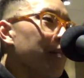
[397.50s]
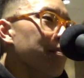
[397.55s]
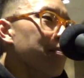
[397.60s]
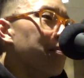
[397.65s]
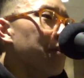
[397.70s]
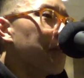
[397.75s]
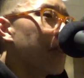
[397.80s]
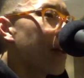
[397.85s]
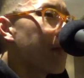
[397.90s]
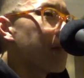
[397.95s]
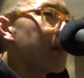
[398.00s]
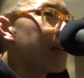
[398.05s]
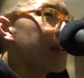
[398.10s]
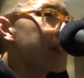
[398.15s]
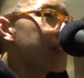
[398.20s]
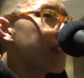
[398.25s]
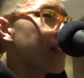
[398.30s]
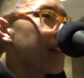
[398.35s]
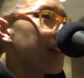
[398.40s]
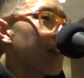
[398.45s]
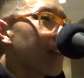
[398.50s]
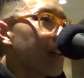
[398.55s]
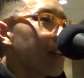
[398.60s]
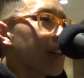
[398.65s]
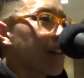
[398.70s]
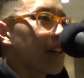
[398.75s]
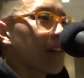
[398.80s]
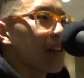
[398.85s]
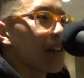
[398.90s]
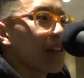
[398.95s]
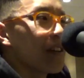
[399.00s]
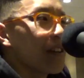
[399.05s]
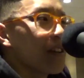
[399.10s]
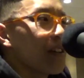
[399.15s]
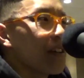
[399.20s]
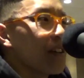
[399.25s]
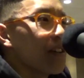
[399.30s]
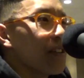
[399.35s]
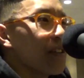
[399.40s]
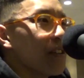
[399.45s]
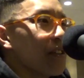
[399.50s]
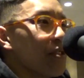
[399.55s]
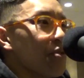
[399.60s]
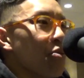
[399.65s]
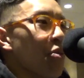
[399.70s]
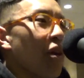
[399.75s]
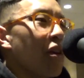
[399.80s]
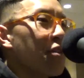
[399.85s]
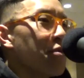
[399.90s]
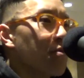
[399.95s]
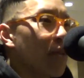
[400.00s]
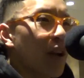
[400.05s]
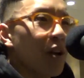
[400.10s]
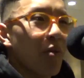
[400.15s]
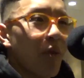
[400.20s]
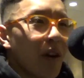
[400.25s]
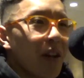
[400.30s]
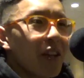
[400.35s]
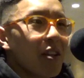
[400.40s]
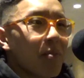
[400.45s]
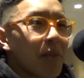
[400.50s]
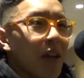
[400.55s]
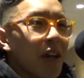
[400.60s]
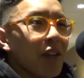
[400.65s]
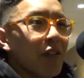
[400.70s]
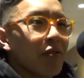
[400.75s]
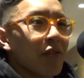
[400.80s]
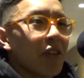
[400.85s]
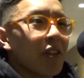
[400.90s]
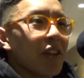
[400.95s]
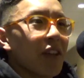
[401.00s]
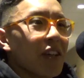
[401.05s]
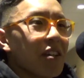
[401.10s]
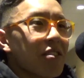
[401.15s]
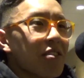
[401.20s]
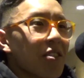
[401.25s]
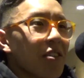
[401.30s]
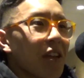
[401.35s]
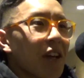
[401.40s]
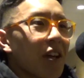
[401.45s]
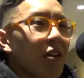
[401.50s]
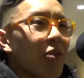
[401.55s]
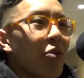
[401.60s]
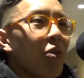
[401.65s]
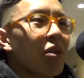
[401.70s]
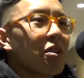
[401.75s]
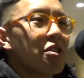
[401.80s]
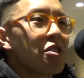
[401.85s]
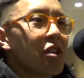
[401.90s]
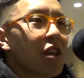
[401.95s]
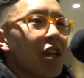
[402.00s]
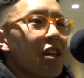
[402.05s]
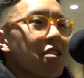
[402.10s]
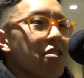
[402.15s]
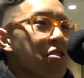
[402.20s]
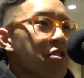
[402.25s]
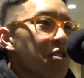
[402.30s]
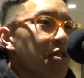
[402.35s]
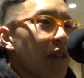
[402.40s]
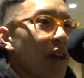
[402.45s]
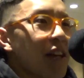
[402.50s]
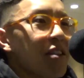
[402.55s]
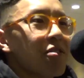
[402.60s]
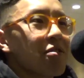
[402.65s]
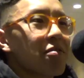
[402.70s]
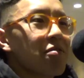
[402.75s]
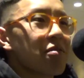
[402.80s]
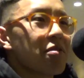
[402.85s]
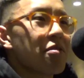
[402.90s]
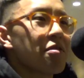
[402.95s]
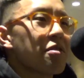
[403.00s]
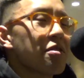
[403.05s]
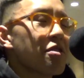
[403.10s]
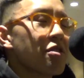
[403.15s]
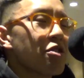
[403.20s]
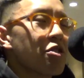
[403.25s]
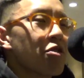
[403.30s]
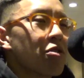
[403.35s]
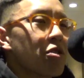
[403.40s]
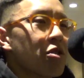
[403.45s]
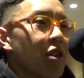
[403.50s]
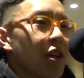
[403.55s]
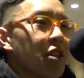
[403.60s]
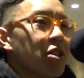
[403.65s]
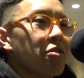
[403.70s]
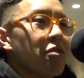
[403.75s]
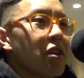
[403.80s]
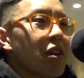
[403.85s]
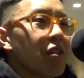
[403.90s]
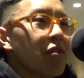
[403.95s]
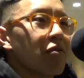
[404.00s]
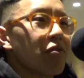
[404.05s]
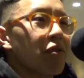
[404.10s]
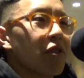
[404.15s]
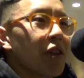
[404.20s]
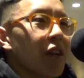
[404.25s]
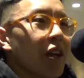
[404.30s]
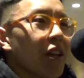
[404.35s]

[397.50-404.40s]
But that being said, like, you probably wanted to be on the front line. So like, what changed that trajectory for you?